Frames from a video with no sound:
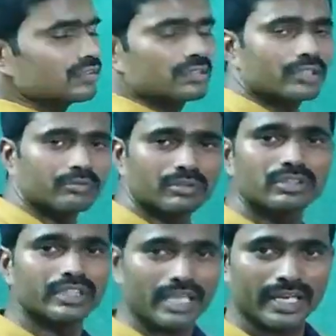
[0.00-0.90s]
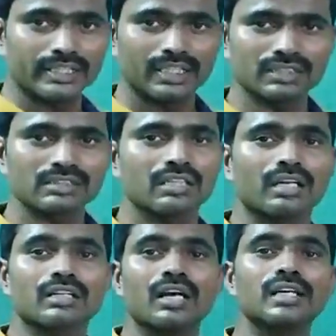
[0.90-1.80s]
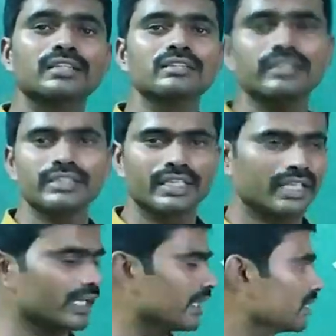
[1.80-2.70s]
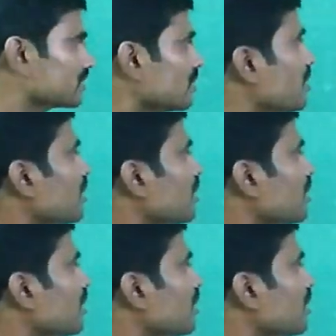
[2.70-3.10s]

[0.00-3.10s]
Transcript: the angles are called interior angles.